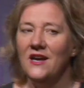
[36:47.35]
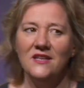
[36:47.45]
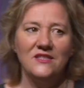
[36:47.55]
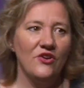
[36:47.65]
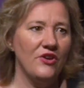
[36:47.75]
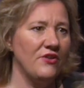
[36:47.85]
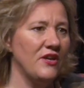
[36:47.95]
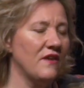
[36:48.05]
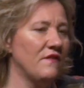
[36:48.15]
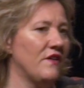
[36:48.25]
It's not
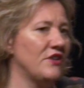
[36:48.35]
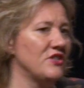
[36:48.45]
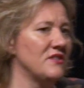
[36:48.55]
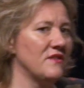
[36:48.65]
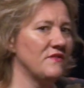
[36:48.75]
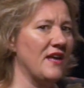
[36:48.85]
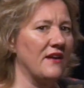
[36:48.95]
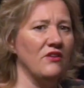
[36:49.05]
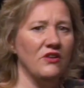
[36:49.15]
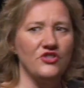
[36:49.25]
only convergence of
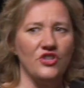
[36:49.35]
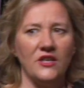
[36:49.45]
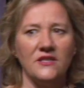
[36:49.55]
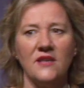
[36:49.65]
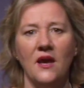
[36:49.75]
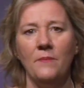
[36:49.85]
technologies,